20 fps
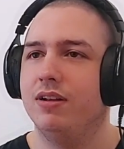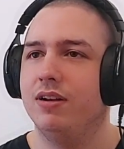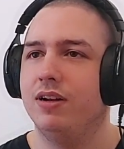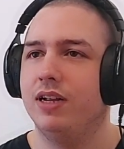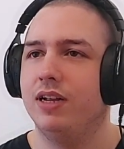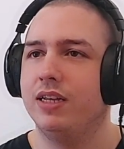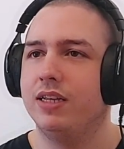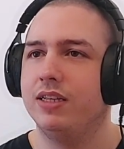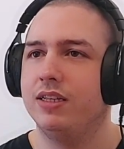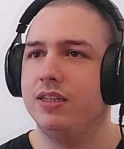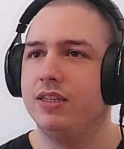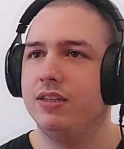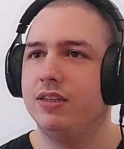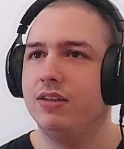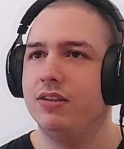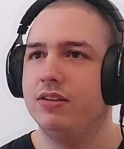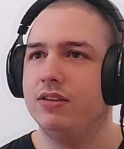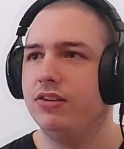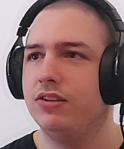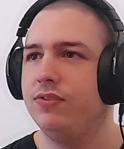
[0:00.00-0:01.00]
like,
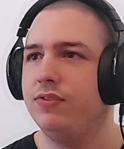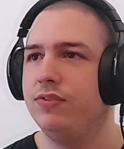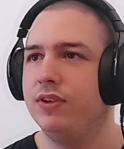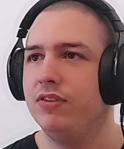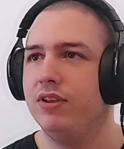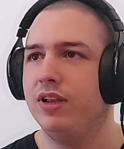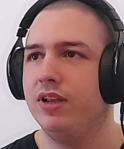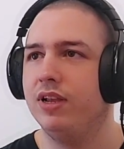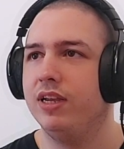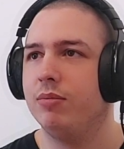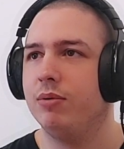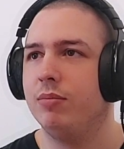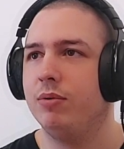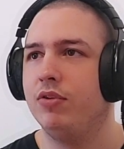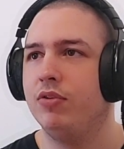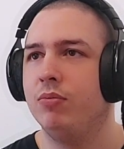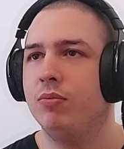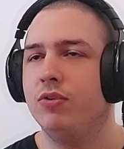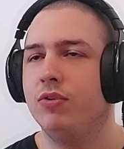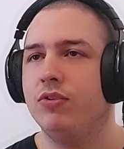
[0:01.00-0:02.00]
this feels like maybe
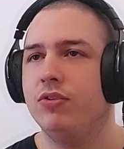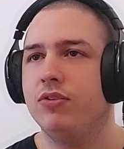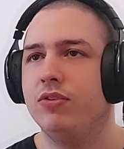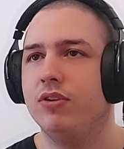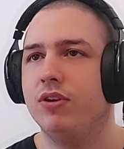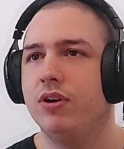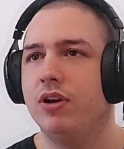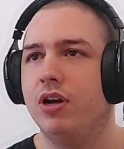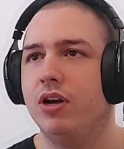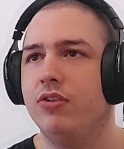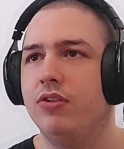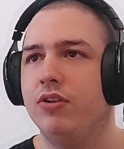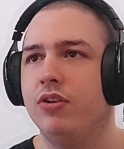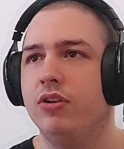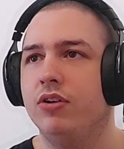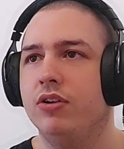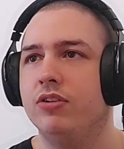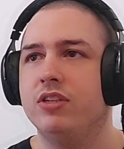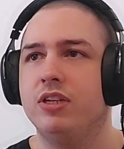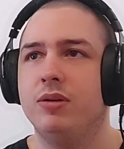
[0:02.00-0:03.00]
the most
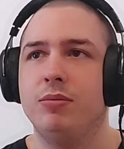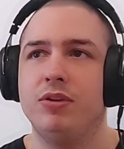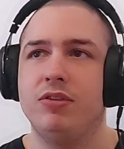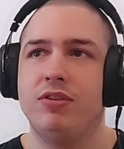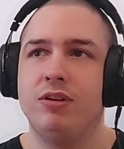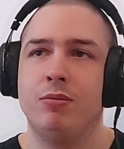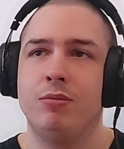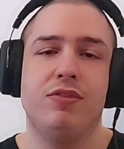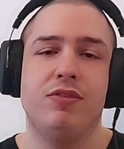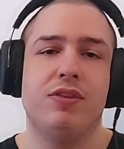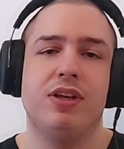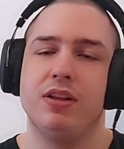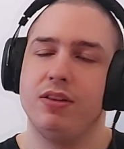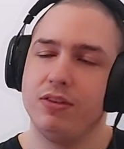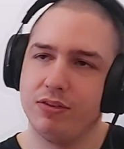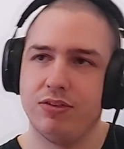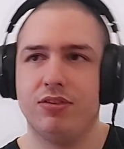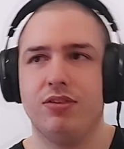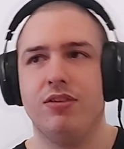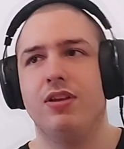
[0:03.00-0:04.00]
underdog team in terms of
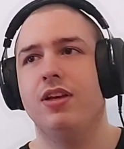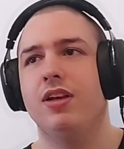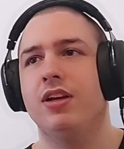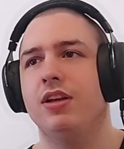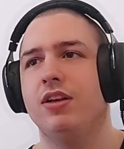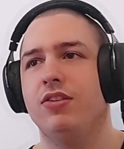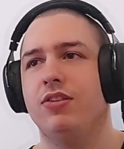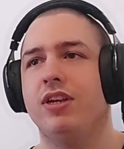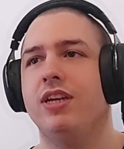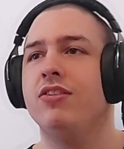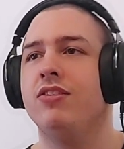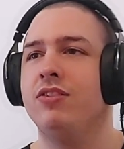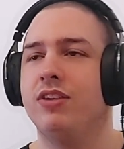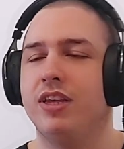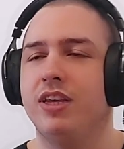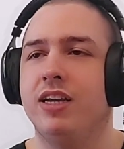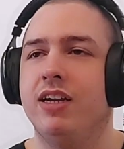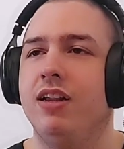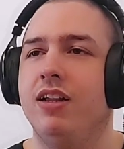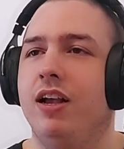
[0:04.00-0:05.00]
stats. So I guess,
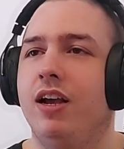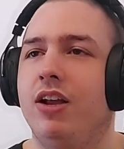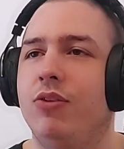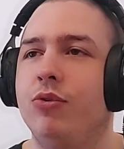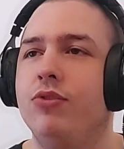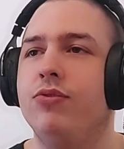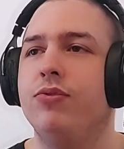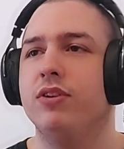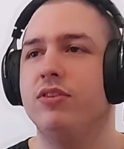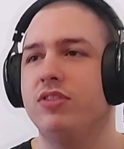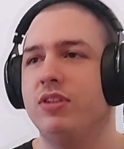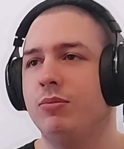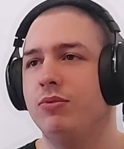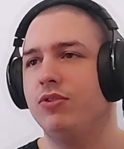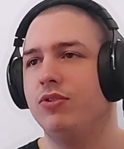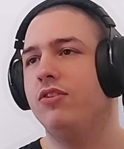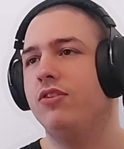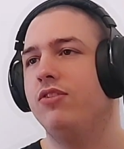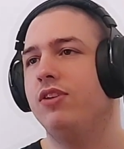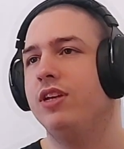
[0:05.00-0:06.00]
yeah, I'd root for Team
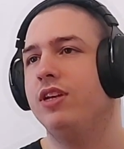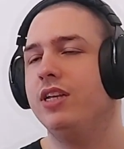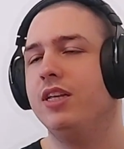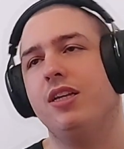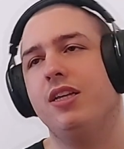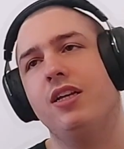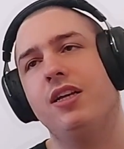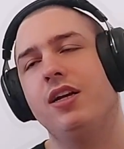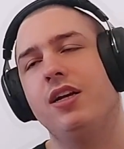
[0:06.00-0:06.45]
Chunsik.